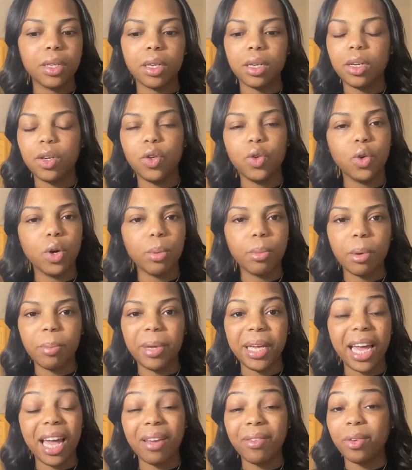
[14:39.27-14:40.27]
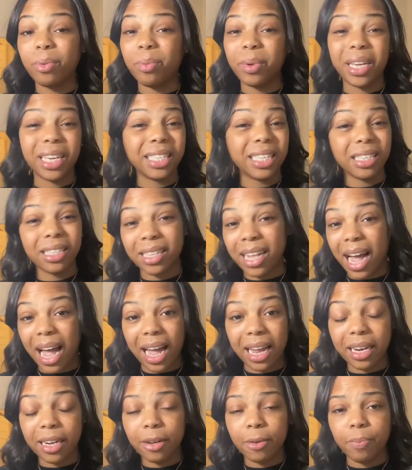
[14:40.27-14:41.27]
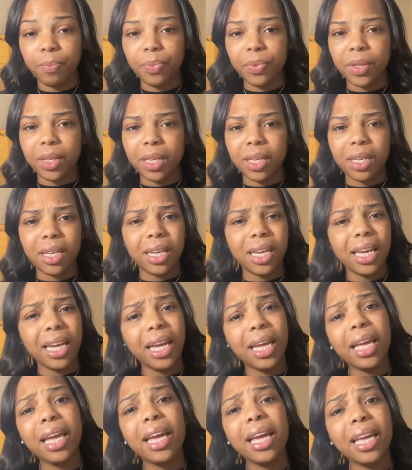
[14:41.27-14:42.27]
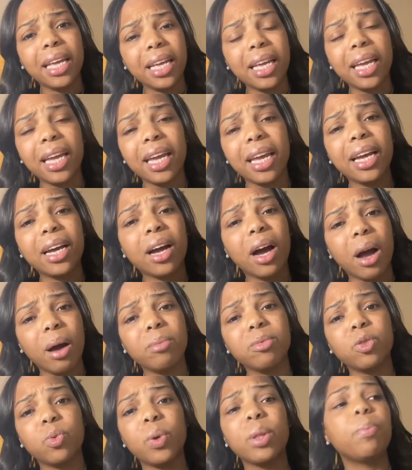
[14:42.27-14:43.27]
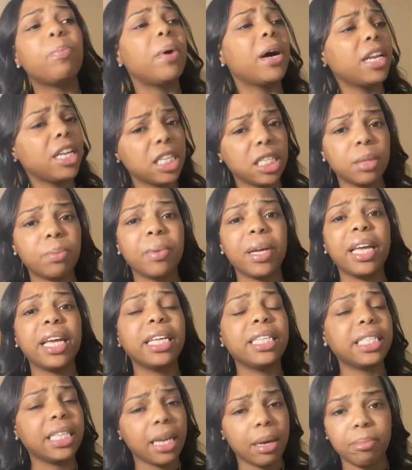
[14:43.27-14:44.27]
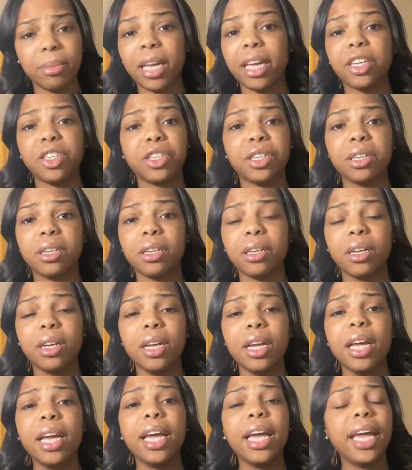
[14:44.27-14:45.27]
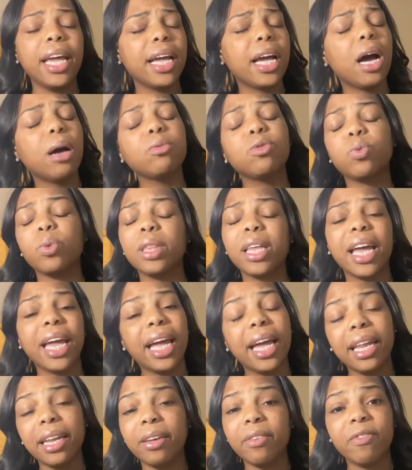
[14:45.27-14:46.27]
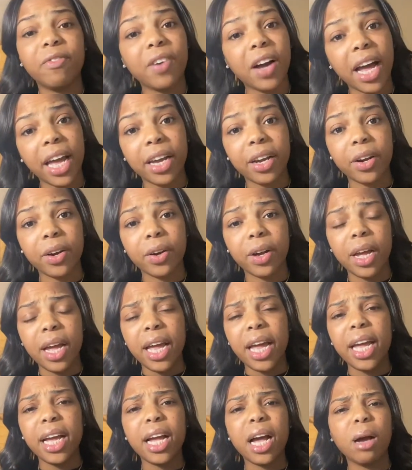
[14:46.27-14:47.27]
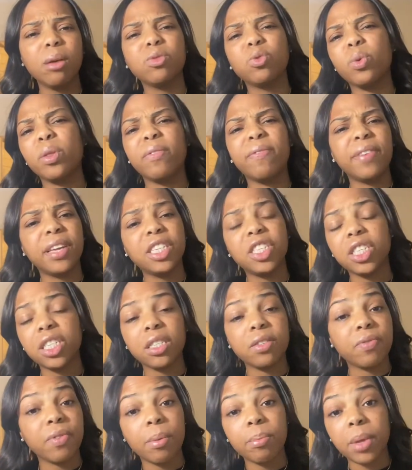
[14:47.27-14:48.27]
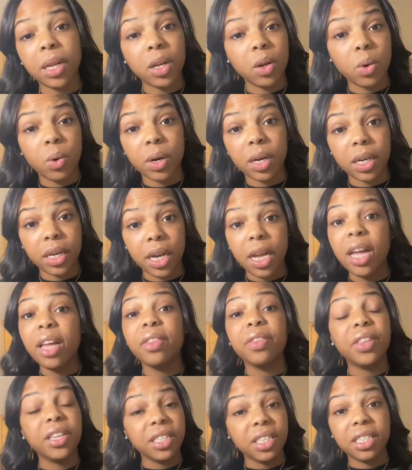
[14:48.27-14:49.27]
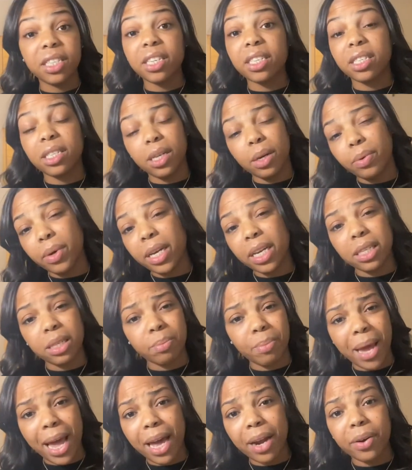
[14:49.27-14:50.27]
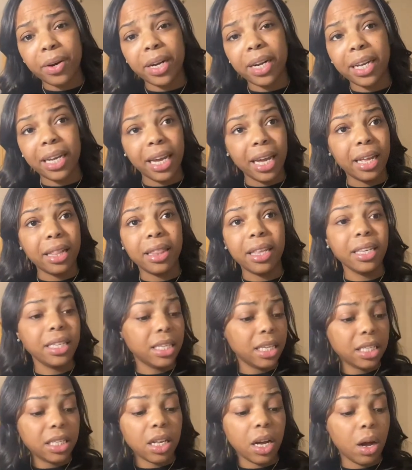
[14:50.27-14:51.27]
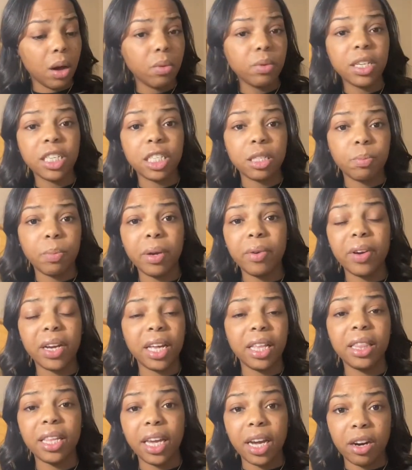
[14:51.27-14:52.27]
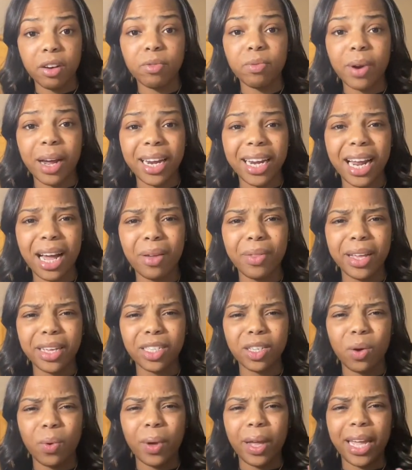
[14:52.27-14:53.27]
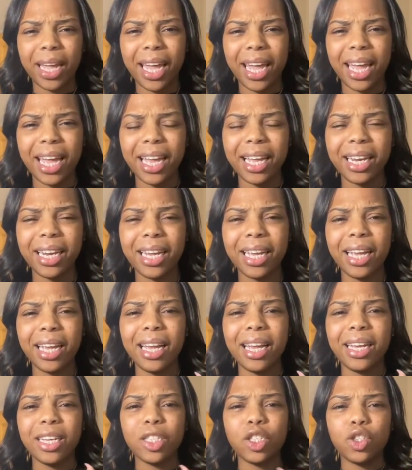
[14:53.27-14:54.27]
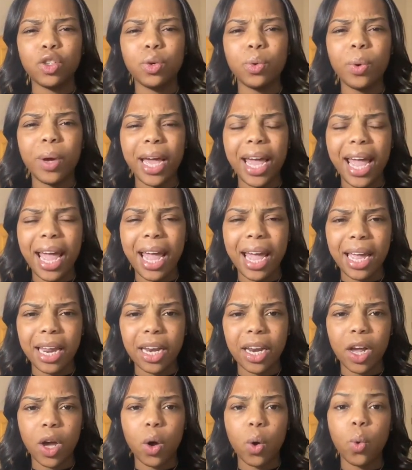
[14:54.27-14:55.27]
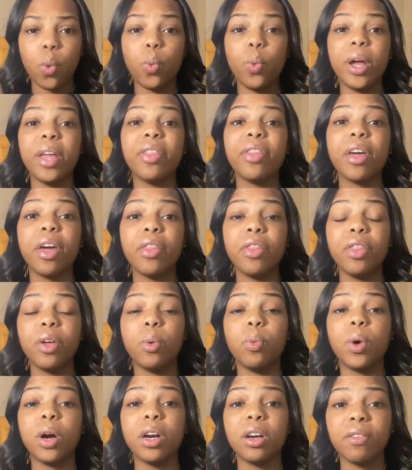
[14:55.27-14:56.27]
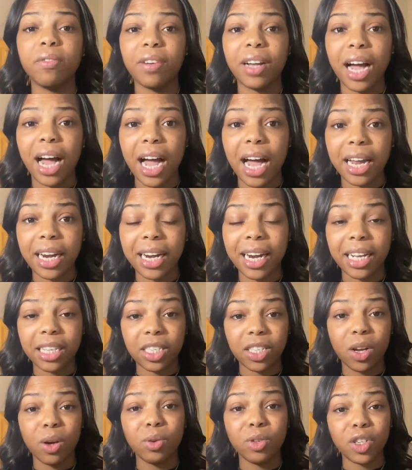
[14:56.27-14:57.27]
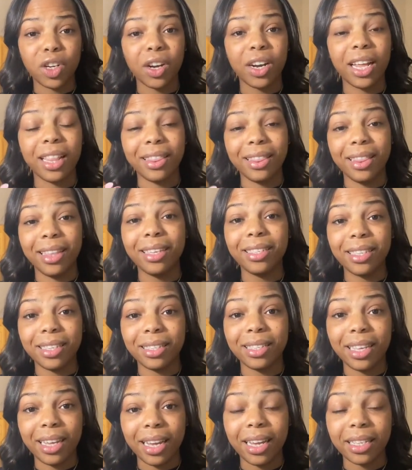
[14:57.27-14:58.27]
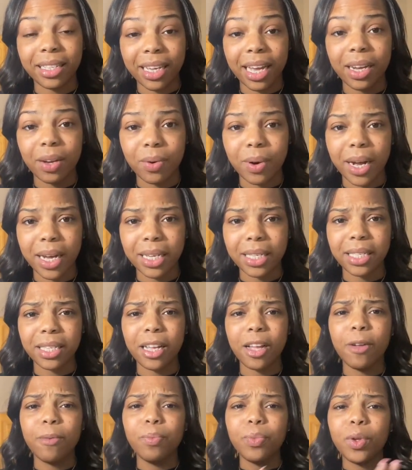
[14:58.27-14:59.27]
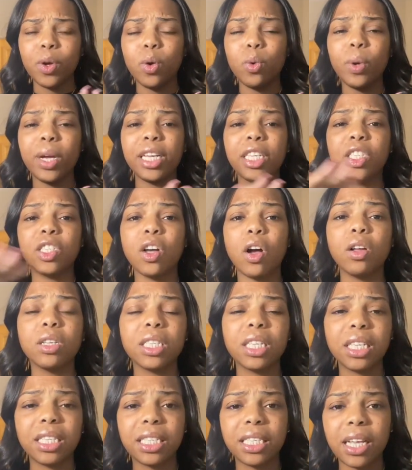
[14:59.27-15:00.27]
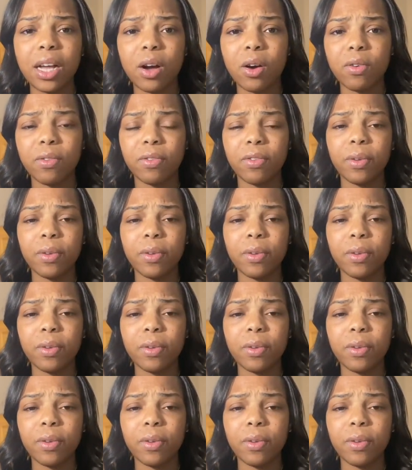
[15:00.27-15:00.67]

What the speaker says: normal behavior, because it's not. It comes with punishment and damnation. It comes with hail and fire. It comes with vengeance from the Lord. This is a serious matter. And again, this is the only spirit in the earth right now that's going head to head with the word of God. And I told y'all that this is the Antichrist, who exalts itself